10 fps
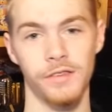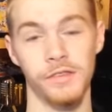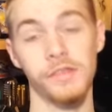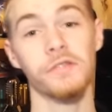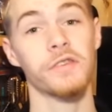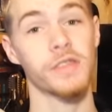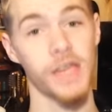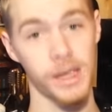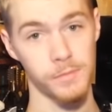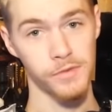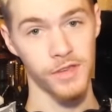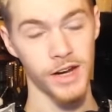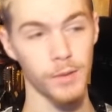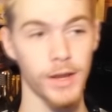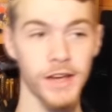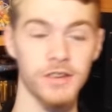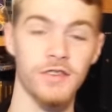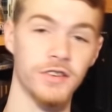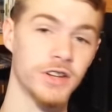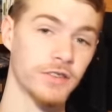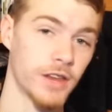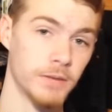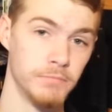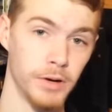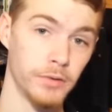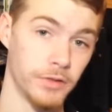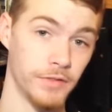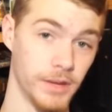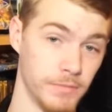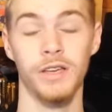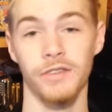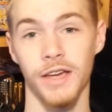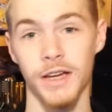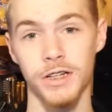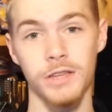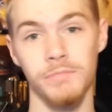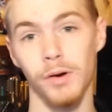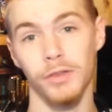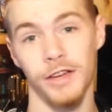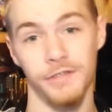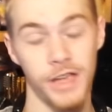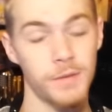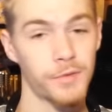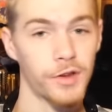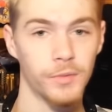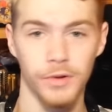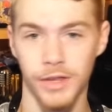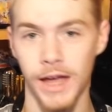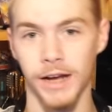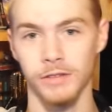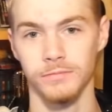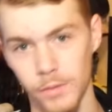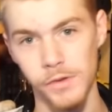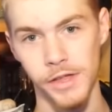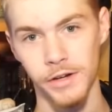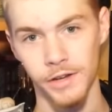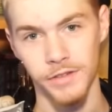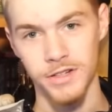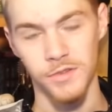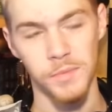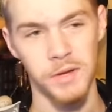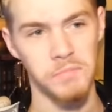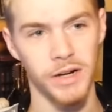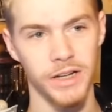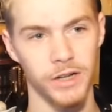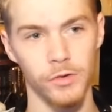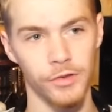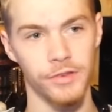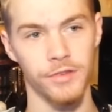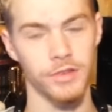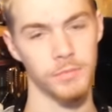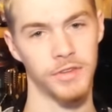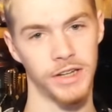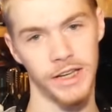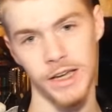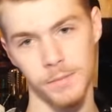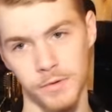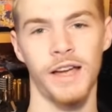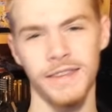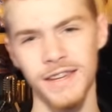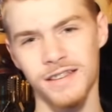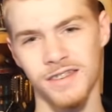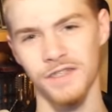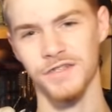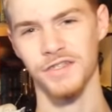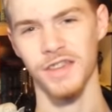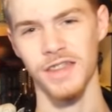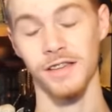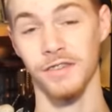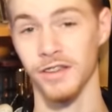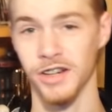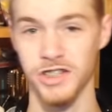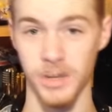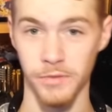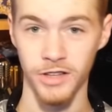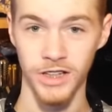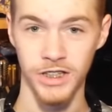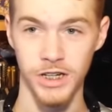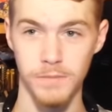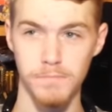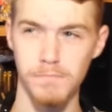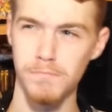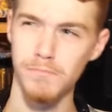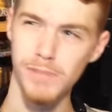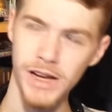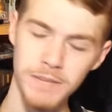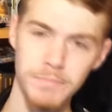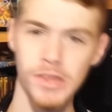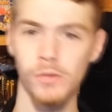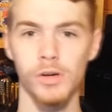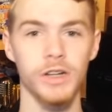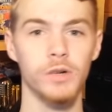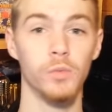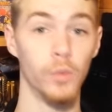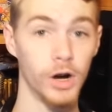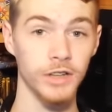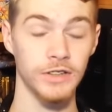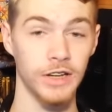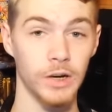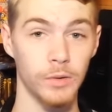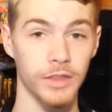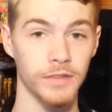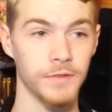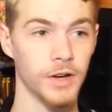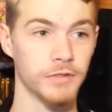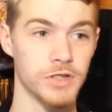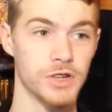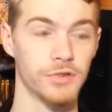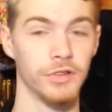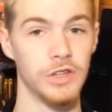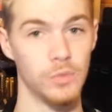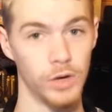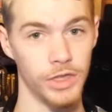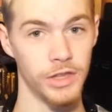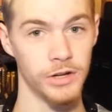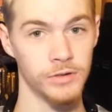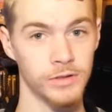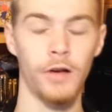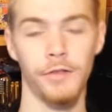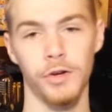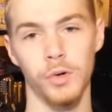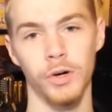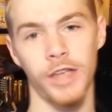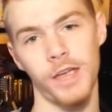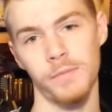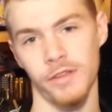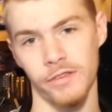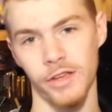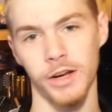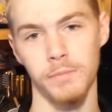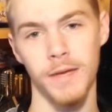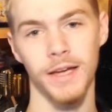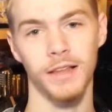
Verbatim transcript: So those are the games, and I would actually suggest getting both of them, because they actually both have games that are worth getting without having to spend money on old systems and games. I think it's safe to say that Sonic Gems Collection might be the one you'd want to go with if you have to choose only one, though. All the core games on Sonic Mega